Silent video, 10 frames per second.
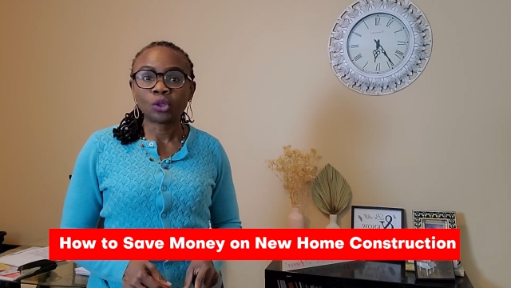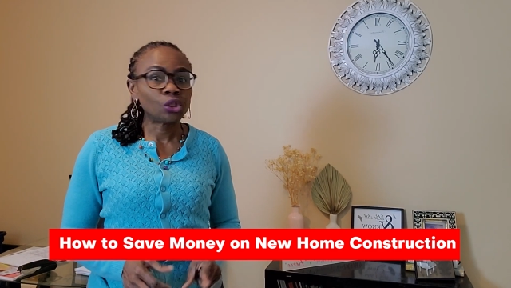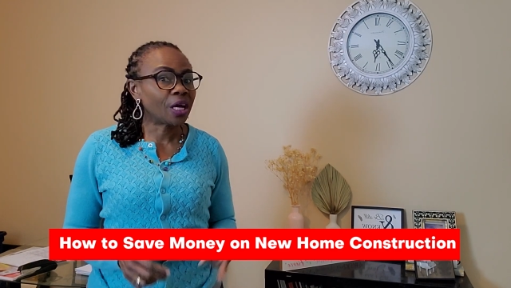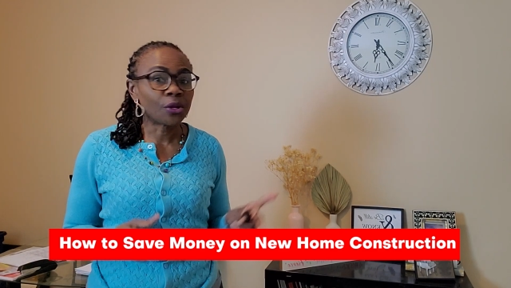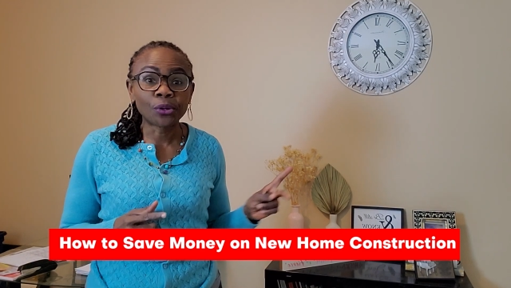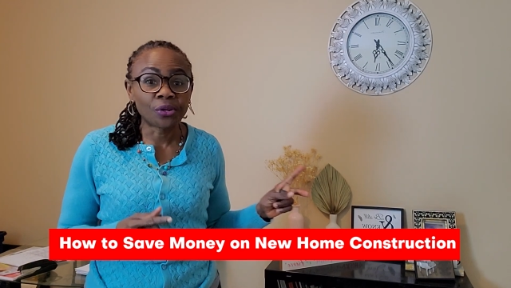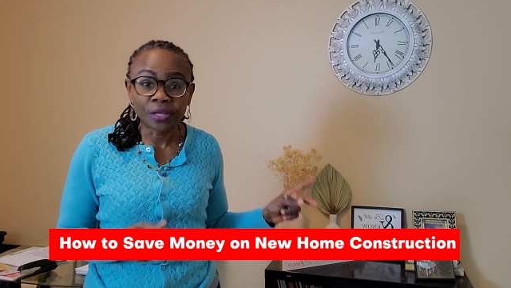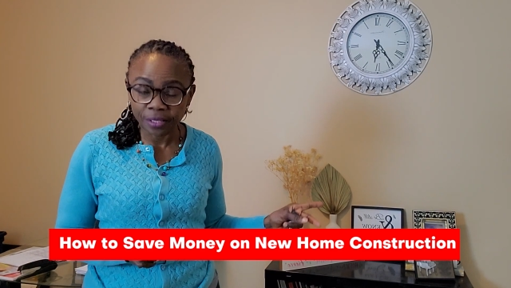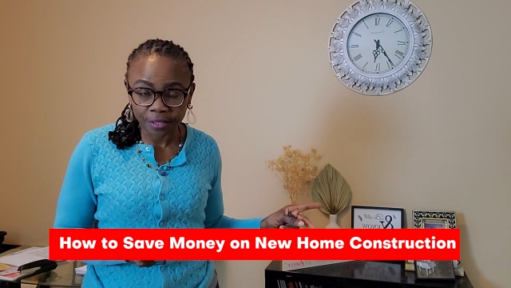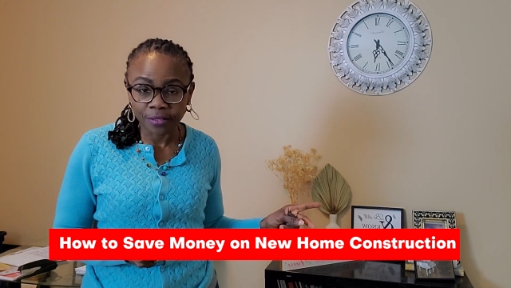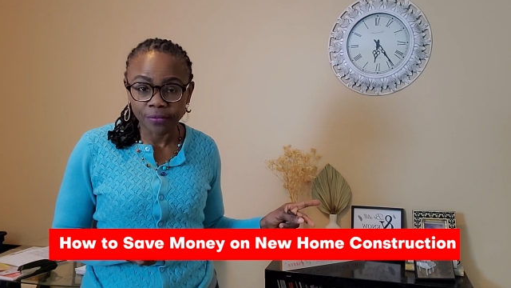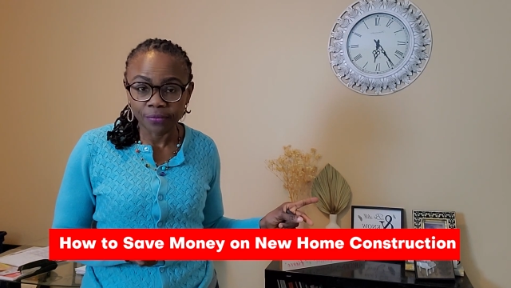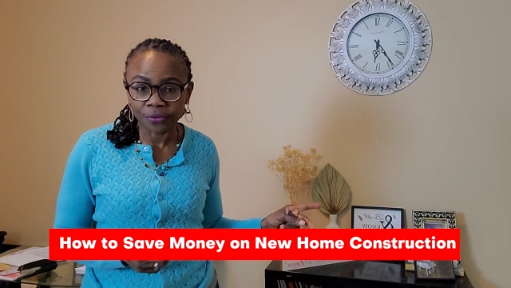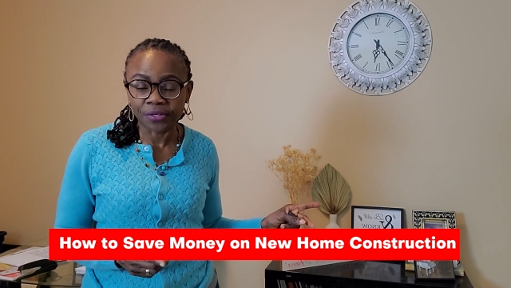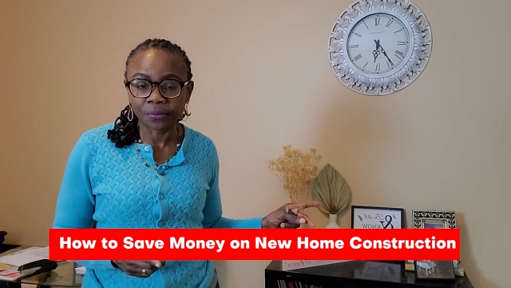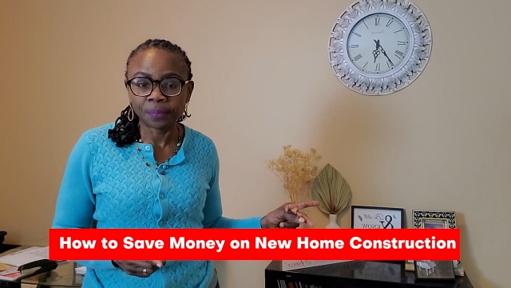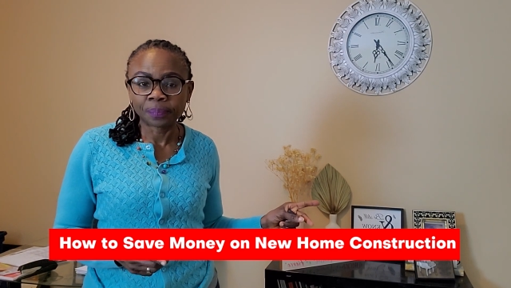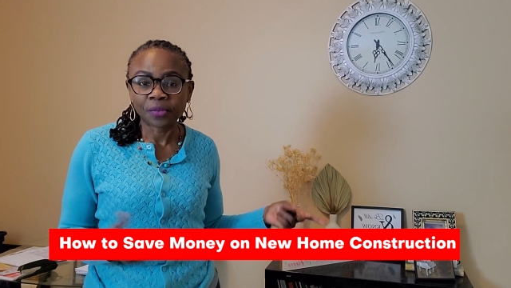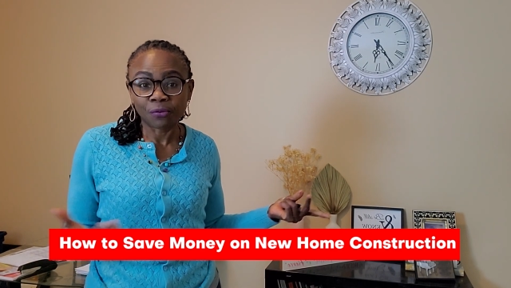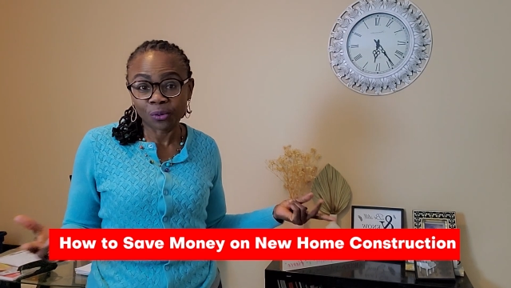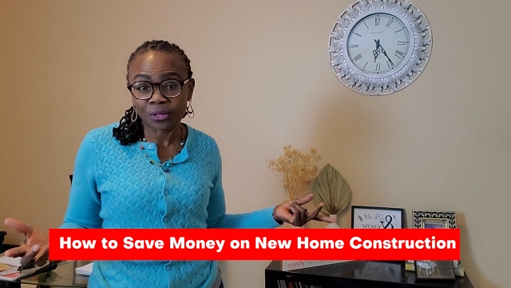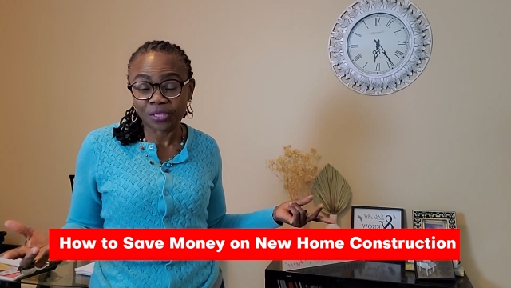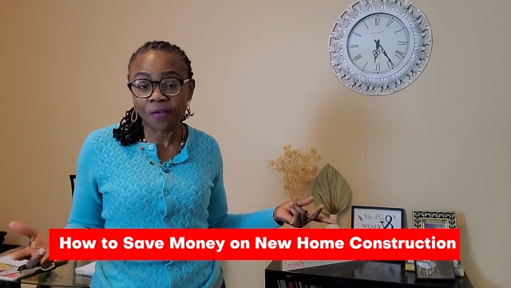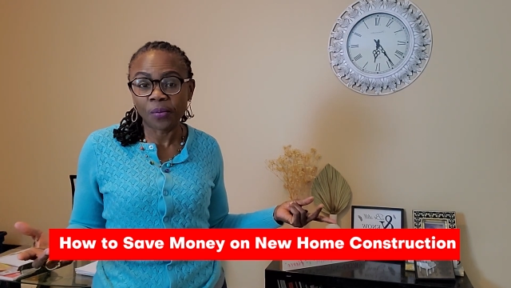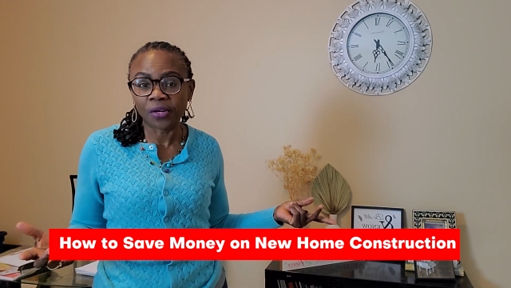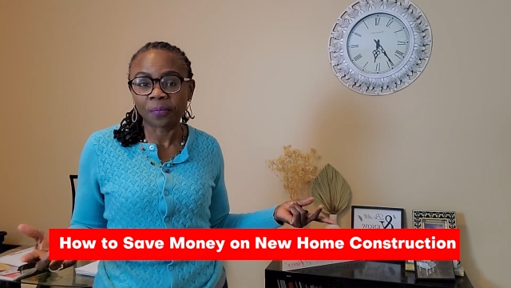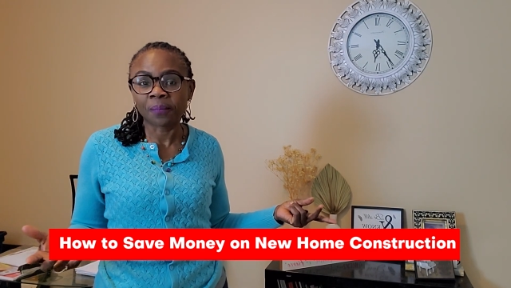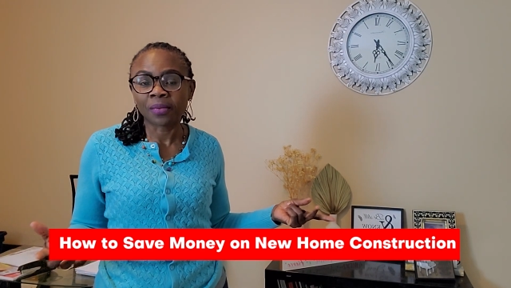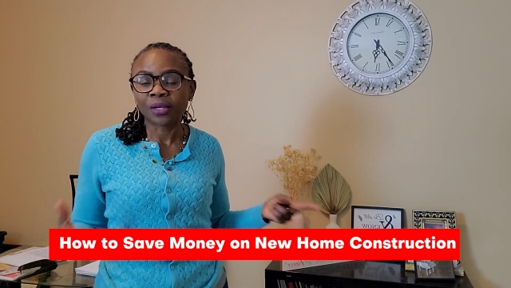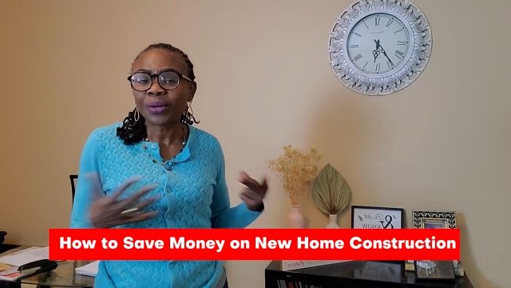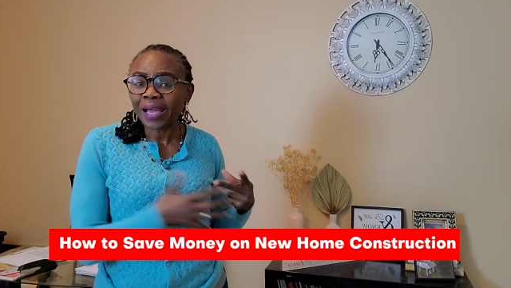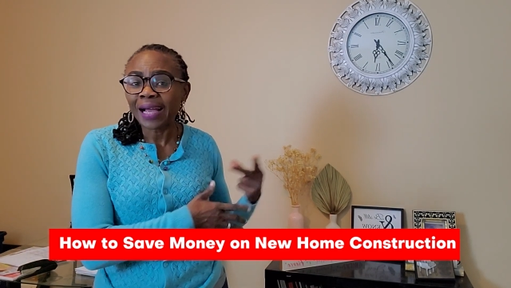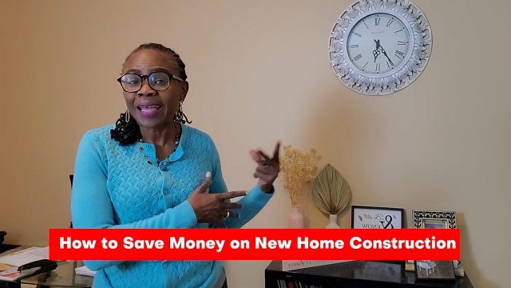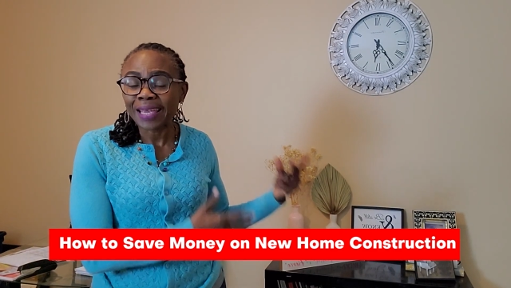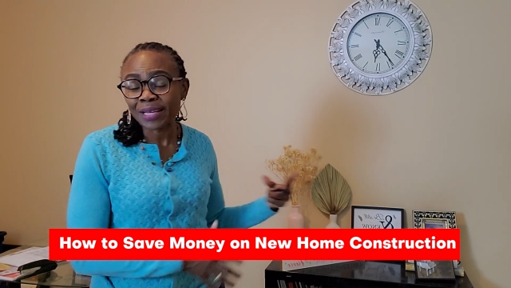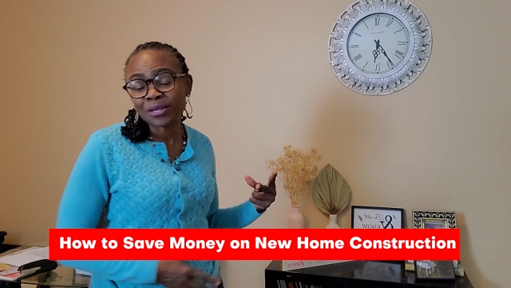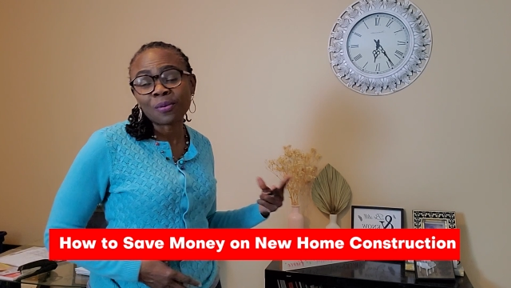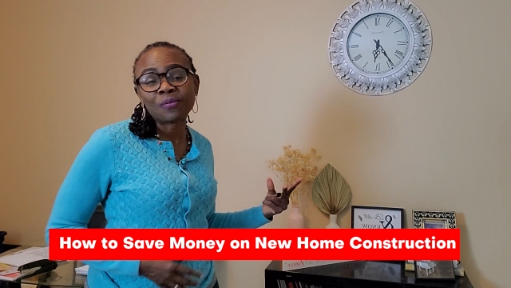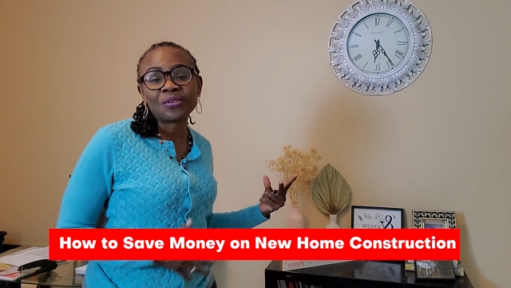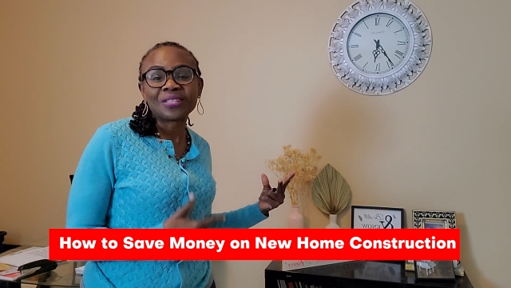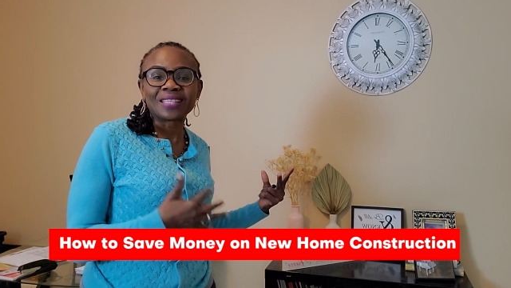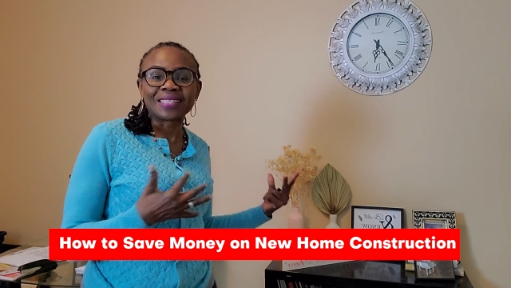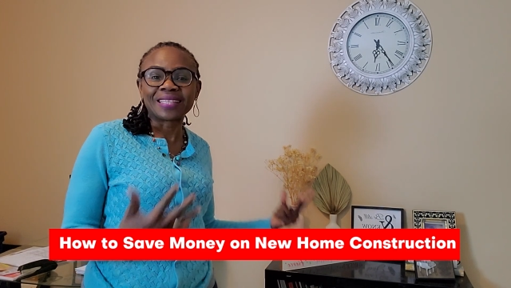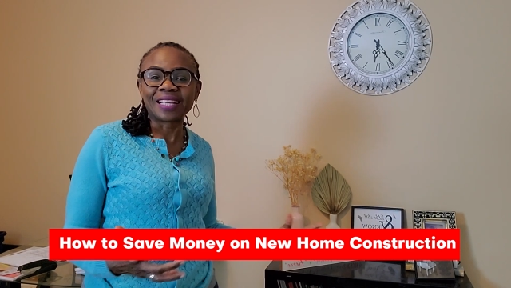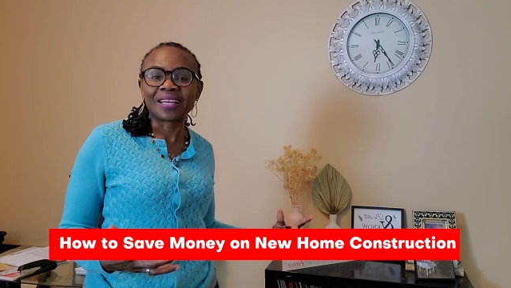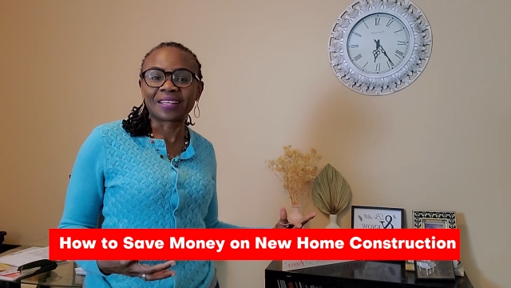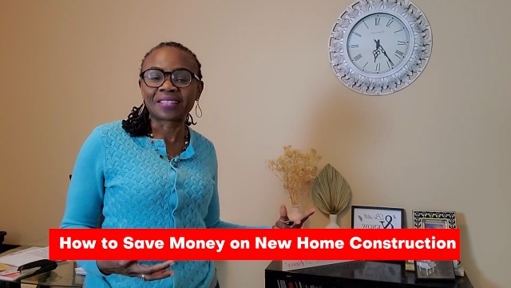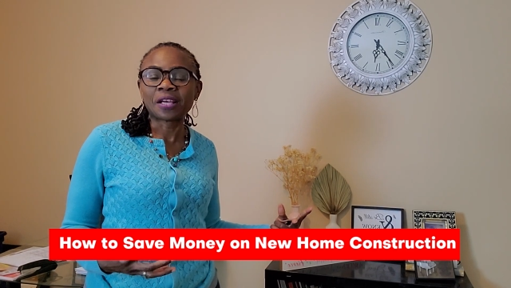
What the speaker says: And you don't need it, for real, if you want to save money. You can get some of those things later.